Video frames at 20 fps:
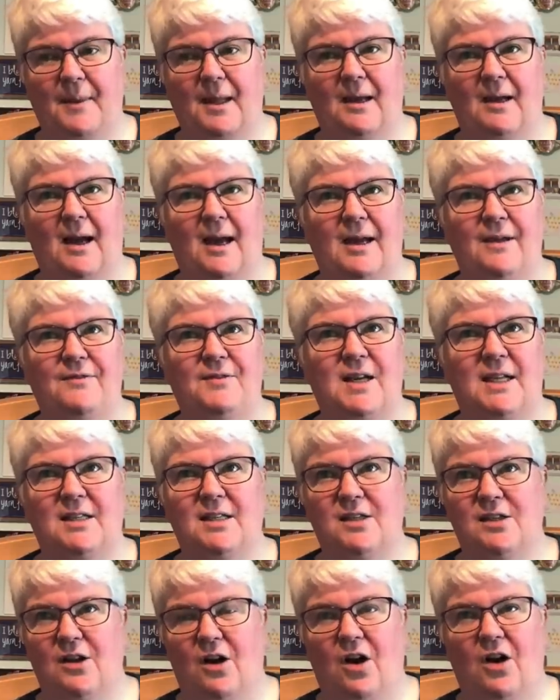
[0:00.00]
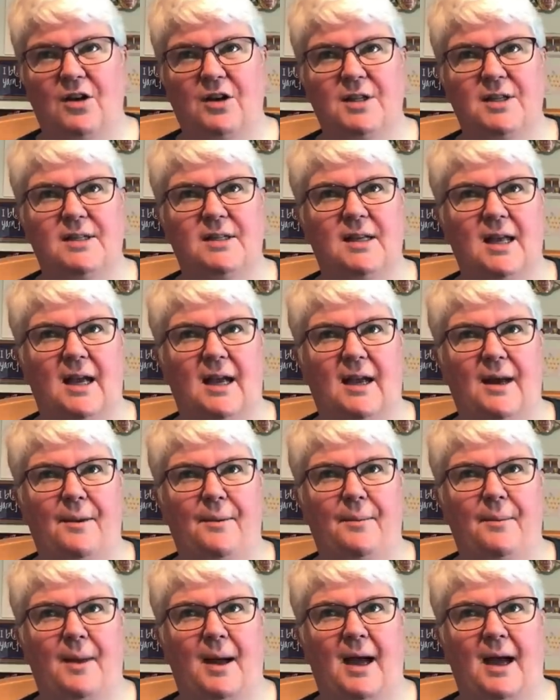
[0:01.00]
I've knit socks.
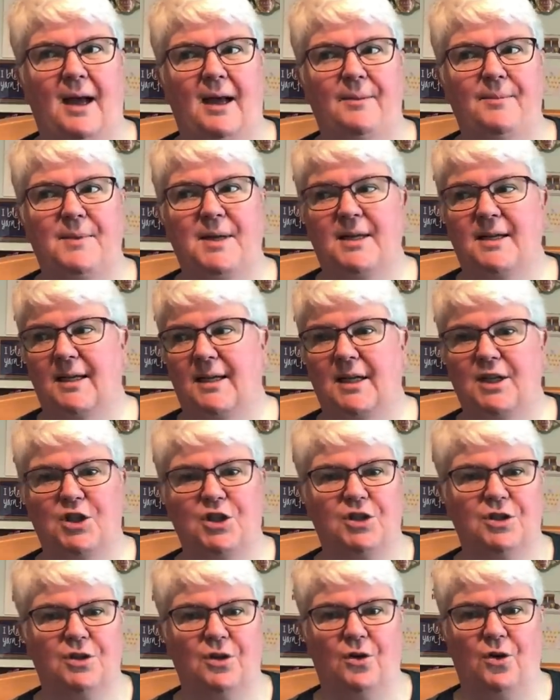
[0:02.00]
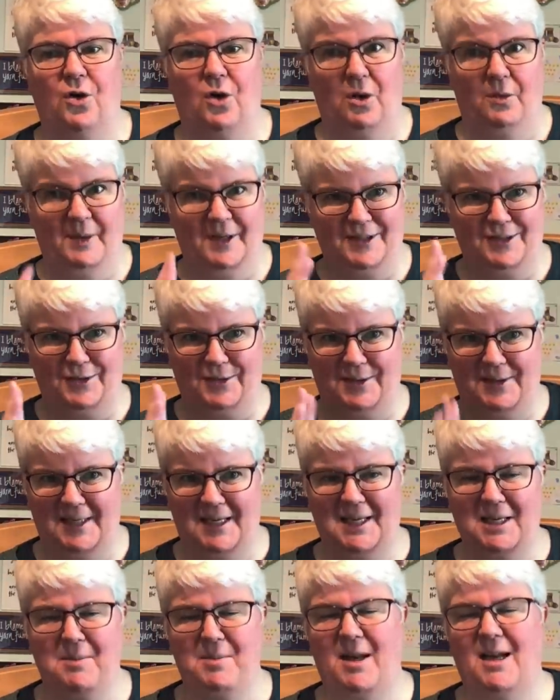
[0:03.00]
I'm knitting a shawl, which you'll see
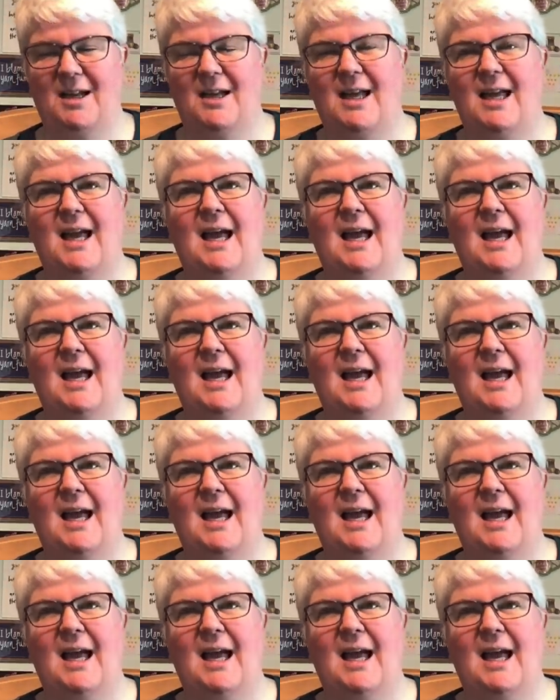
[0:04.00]
in a minute.